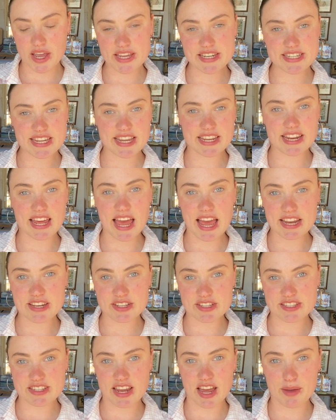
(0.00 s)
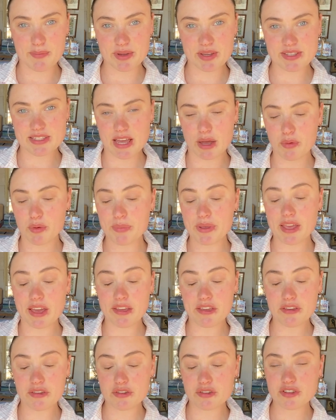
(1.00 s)
Adina and a Star, because that will be a
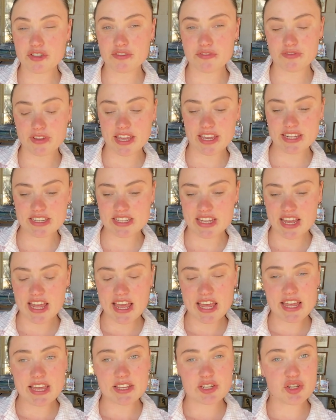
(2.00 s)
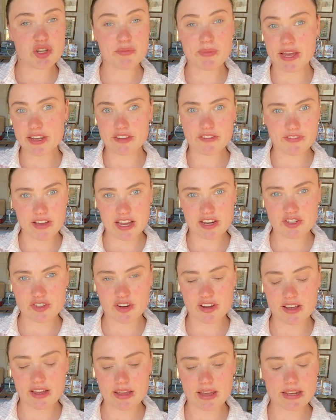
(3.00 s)
huge feat to manufacture
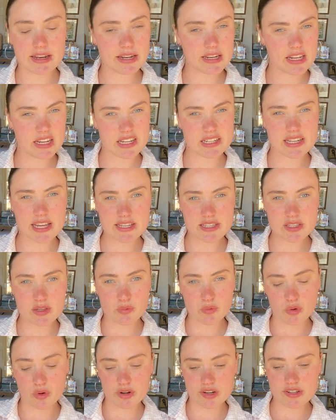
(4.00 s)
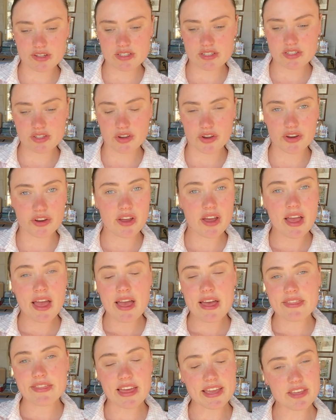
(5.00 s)
and I need to test the waters. So
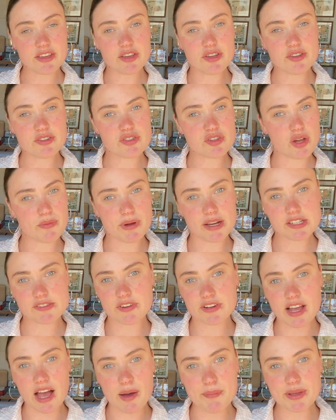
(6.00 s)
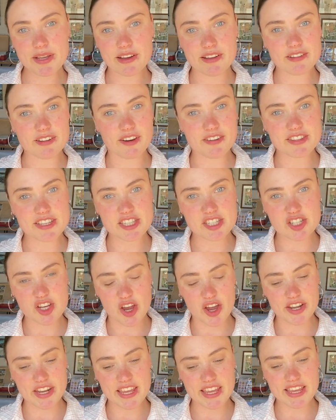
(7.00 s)
thank you so much for coming along this
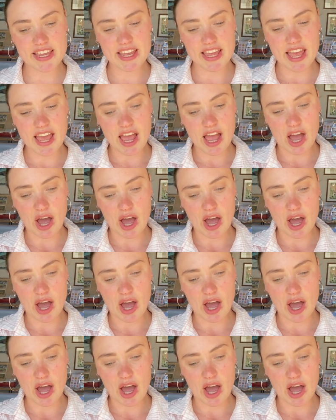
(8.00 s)
journey.